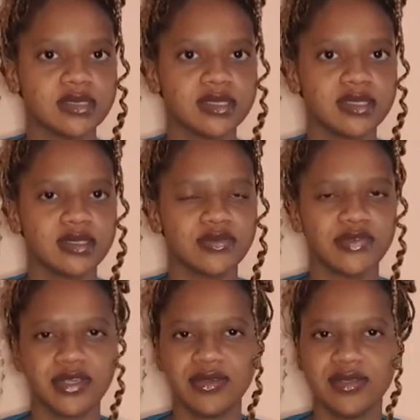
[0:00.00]
it's
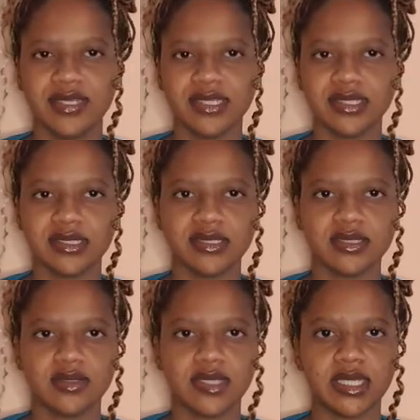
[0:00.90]
very easy to
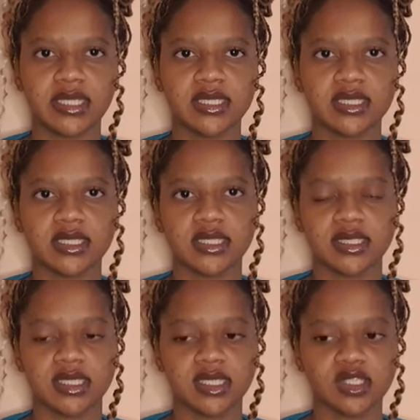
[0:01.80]
get
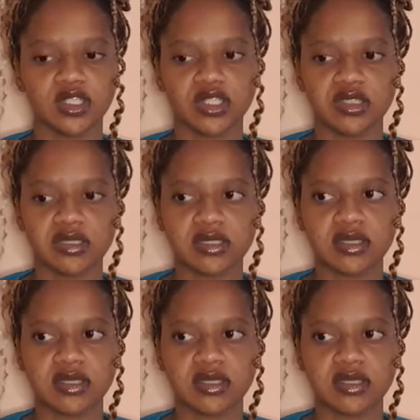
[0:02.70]
distinctions.